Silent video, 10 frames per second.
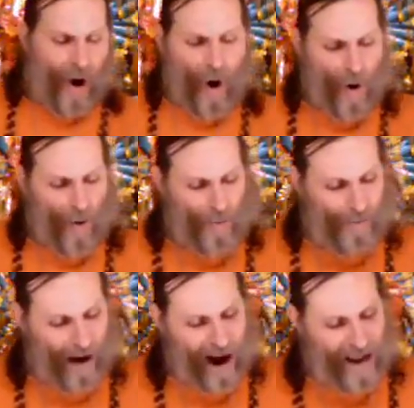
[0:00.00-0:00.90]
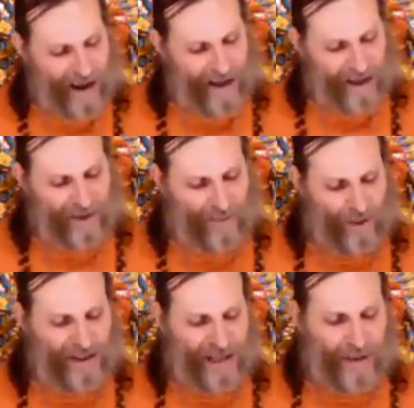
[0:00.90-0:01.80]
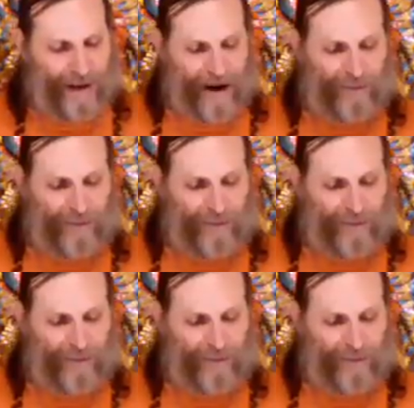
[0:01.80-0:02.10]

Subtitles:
O Maya, increase, I bow